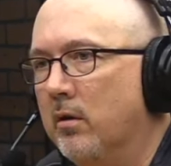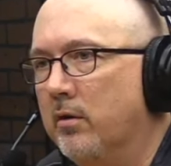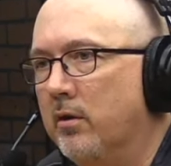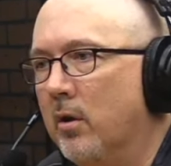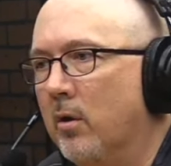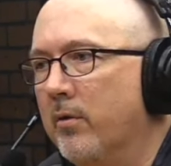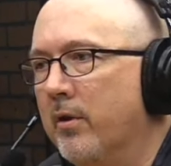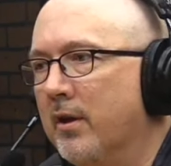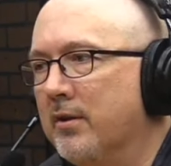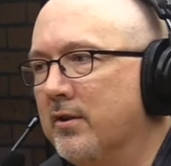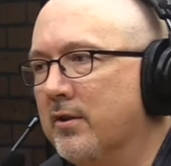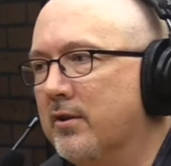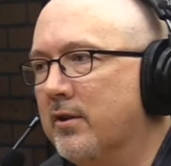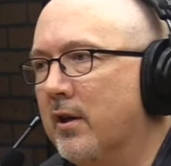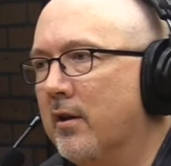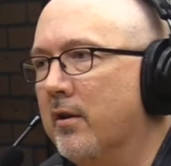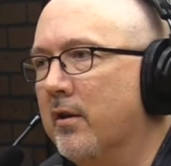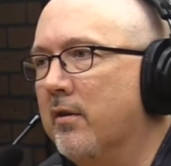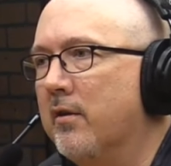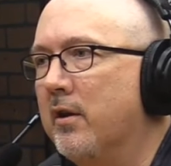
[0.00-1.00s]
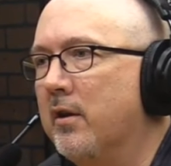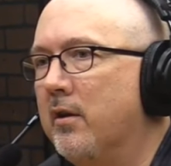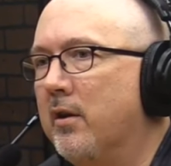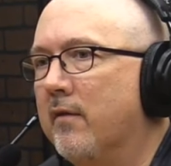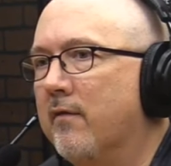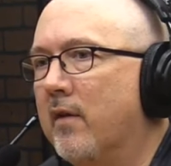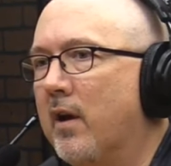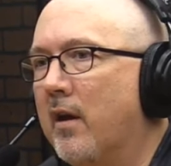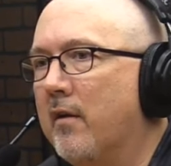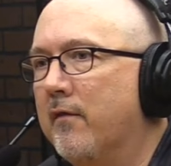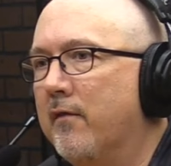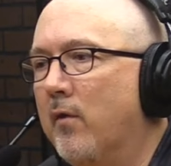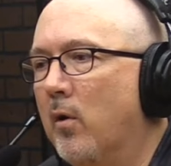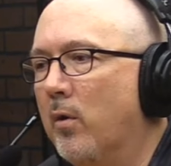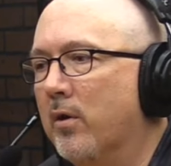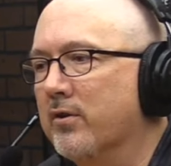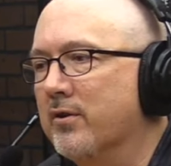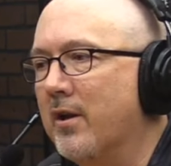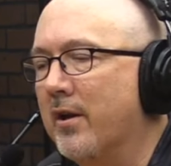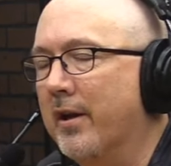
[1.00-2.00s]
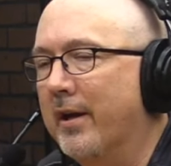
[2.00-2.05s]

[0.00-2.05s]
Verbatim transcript: don't necessarily think you've got to focus